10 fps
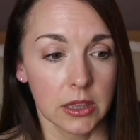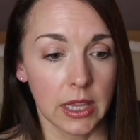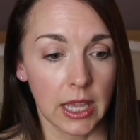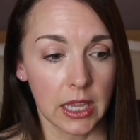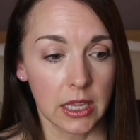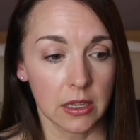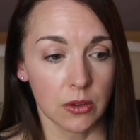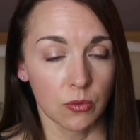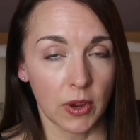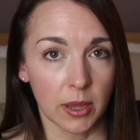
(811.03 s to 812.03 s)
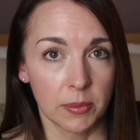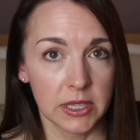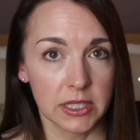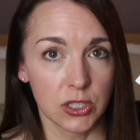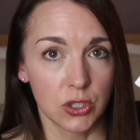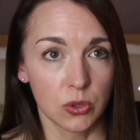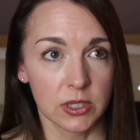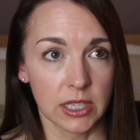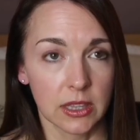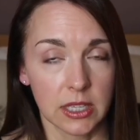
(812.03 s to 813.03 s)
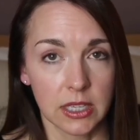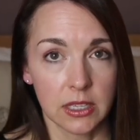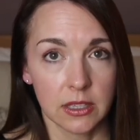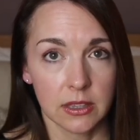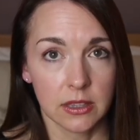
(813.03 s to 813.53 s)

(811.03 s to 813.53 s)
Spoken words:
they recommended using the